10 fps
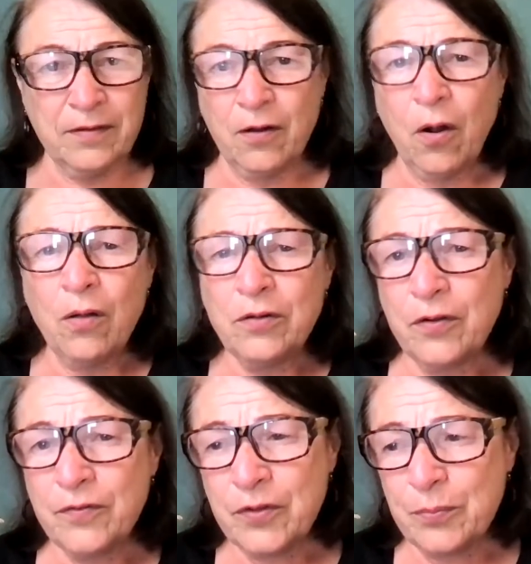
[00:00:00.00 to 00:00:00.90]
all
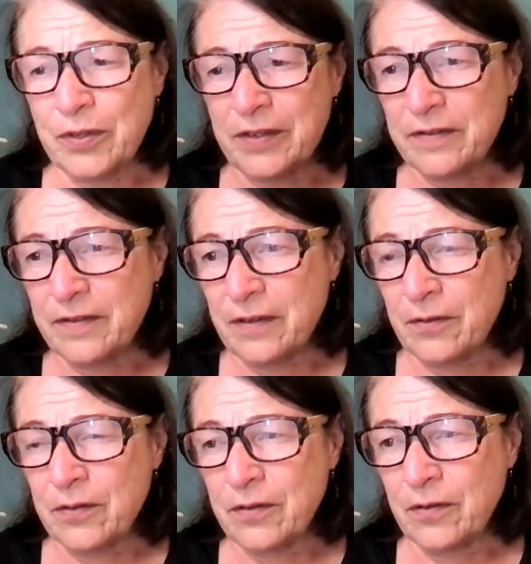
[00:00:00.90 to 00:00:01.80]
over the place.
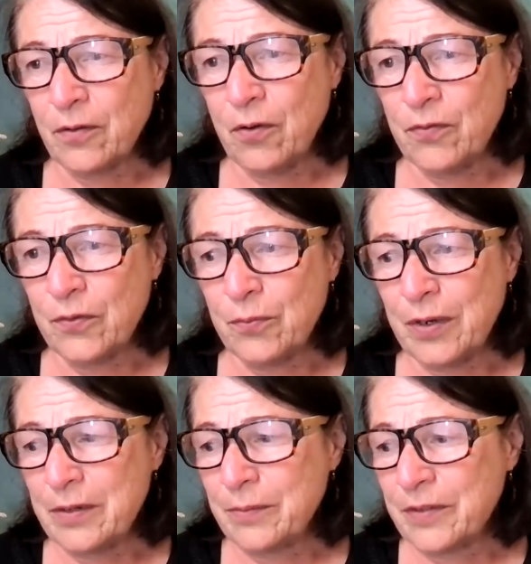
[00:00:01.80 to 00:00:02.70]
They're overwhelmed,